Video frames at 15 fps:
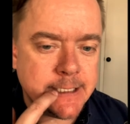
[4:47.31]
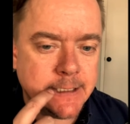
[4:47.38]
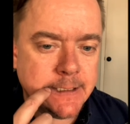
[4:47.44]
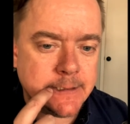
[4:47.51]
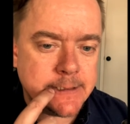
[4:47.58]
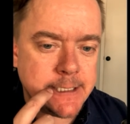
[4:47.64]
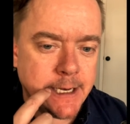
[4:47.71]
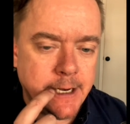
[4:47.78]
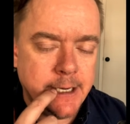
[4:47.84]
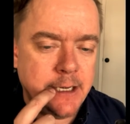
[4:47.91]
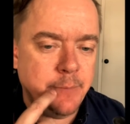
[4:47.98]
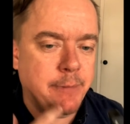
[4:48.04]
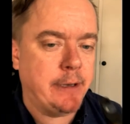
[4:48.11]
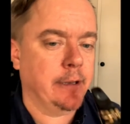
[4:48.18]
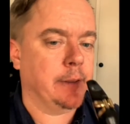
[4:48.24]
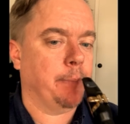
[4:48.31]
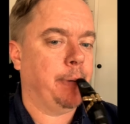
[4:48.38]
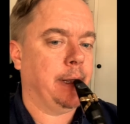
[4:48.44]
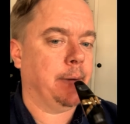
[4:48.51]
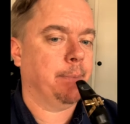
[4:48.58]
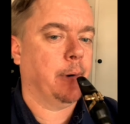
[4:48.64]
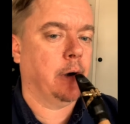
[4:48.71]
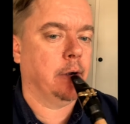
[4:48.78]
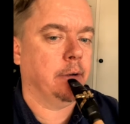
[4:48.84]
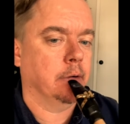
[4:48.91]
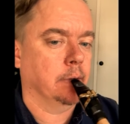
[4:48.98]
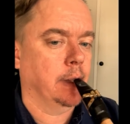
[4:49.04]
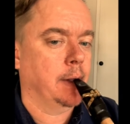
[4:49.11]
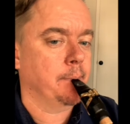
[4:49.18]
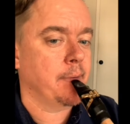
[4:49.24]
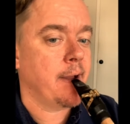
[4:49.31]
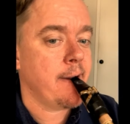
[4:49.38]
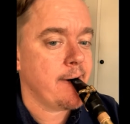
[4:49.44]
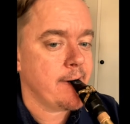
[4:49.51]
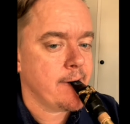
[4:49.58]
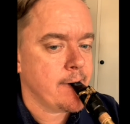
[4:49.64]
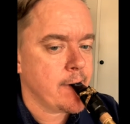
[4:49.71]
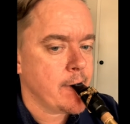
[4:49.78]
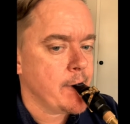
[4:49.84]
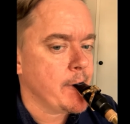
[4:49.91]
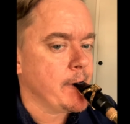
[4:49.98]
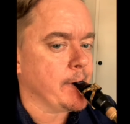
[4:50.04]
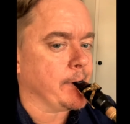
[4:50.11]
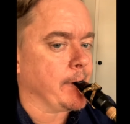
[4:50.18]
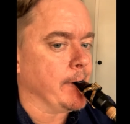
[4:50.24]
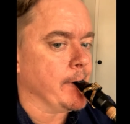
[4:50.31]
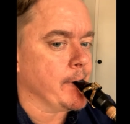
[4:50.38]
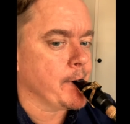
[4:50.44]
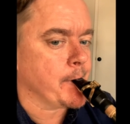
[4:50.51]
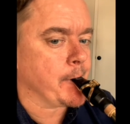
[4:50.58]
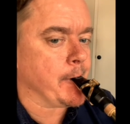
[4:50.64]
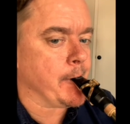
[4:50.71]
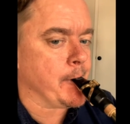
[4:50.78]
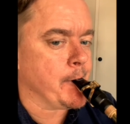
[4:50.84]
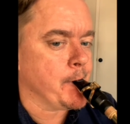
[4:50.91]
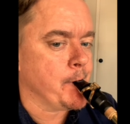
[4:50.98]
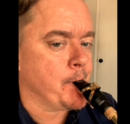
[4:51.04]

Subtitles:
a tiny bit of the pink part of your lip right there. Okay.